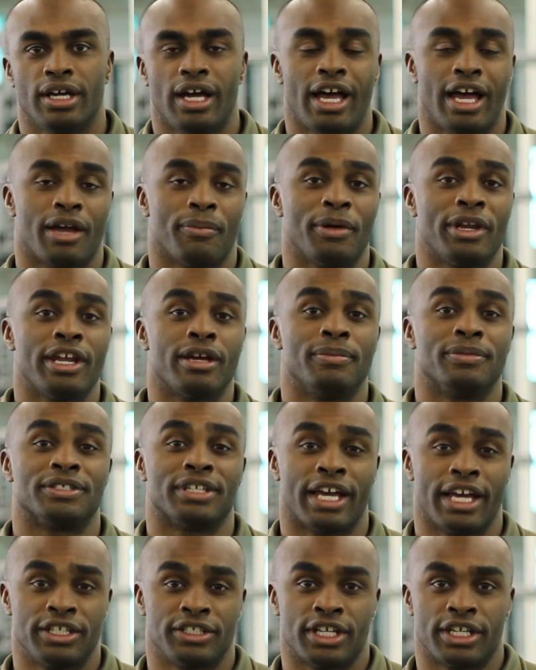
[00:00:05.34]
Hi, my name
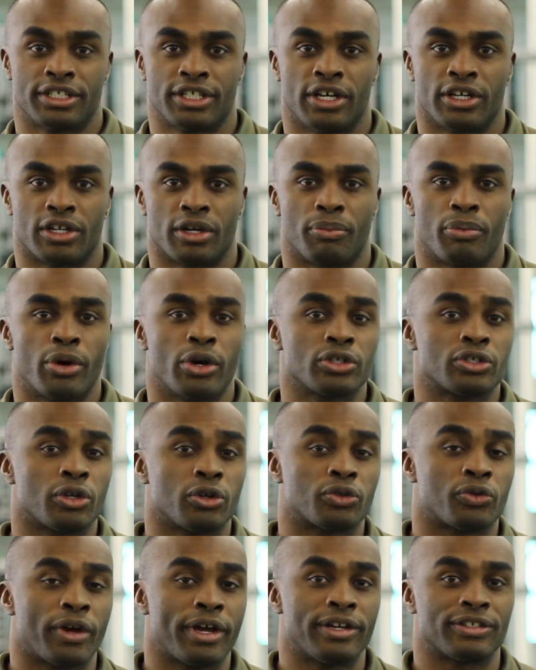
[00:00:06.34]
is AJ Tucker,
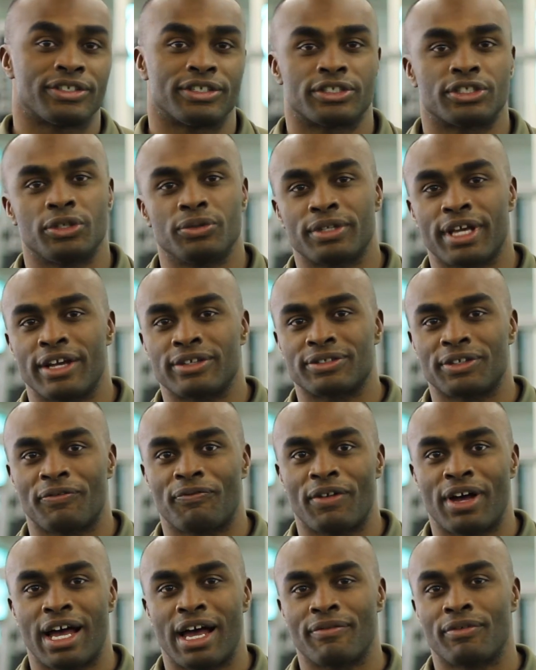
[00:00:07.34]
personal trainer since
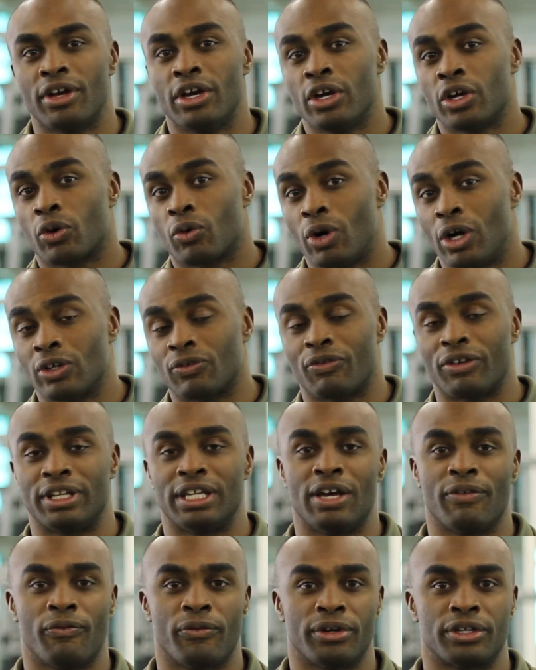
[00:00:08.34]
2005,
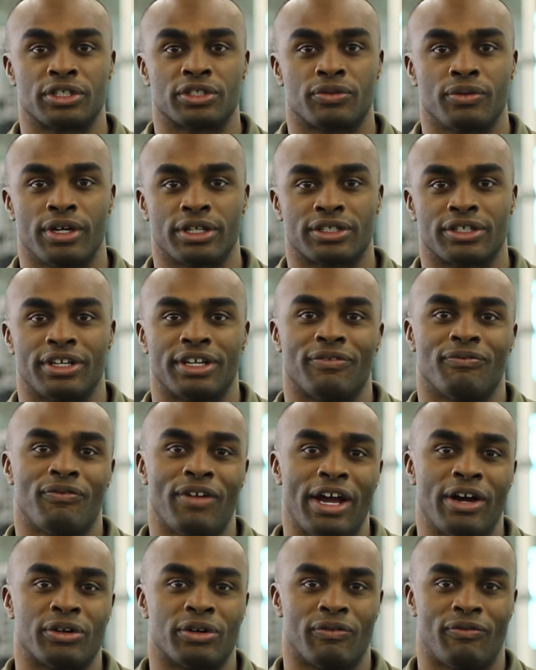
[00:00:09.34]
CrossFit level 1 instructor and
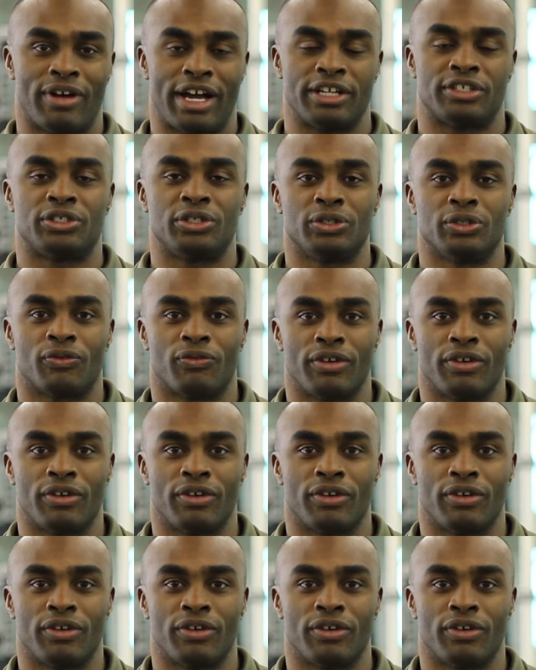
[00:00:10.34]
founder of I Choose